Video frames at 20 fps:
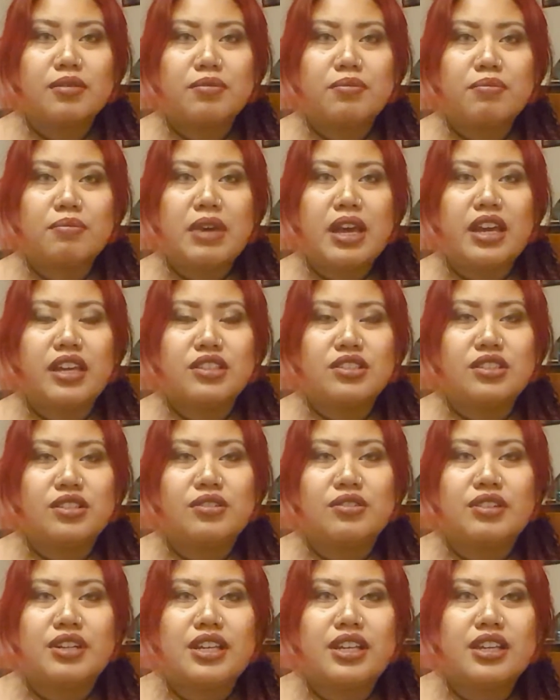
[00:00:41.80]
my
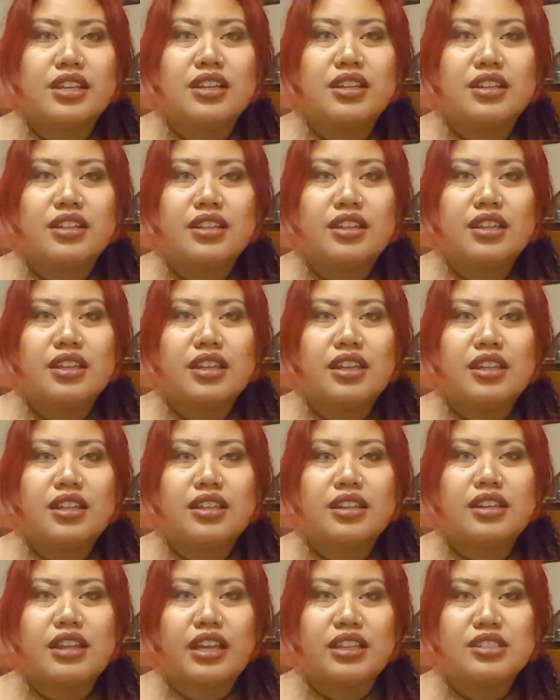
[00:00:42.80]
degree
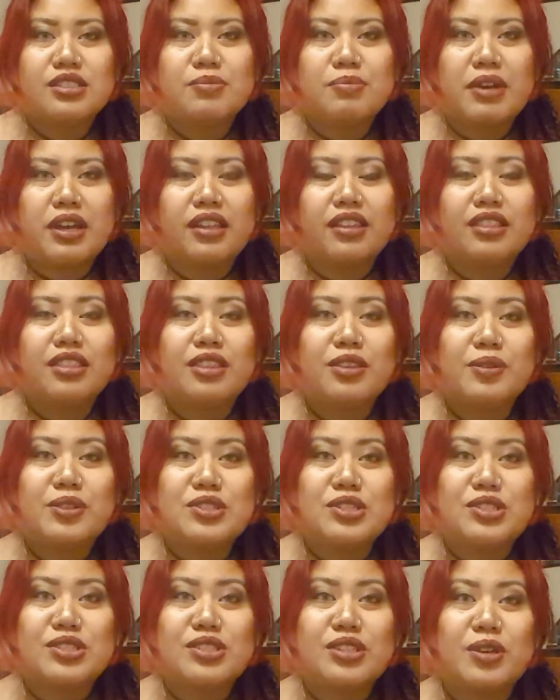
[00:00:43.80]
next month, which
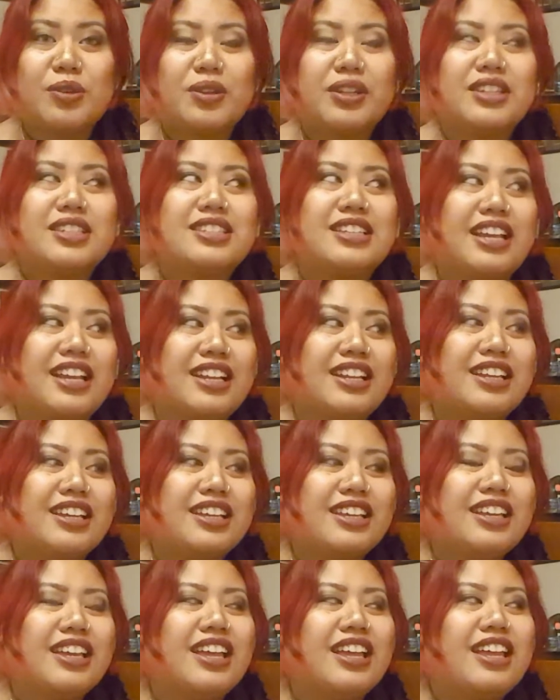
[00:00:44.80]
is so
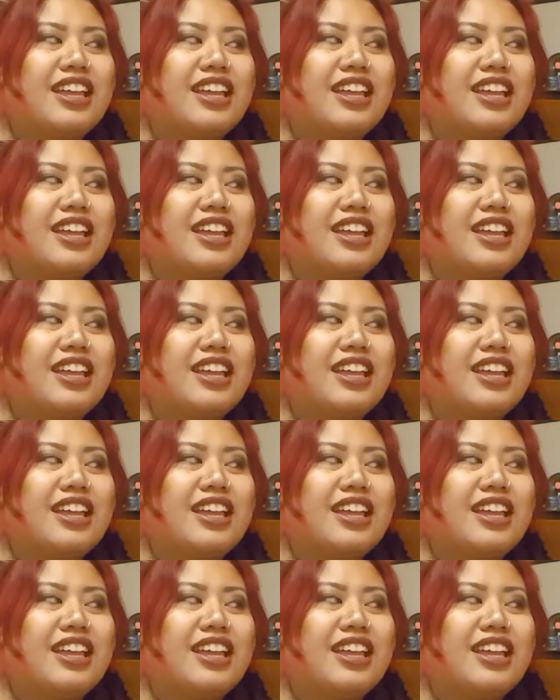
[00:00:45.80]
exciting.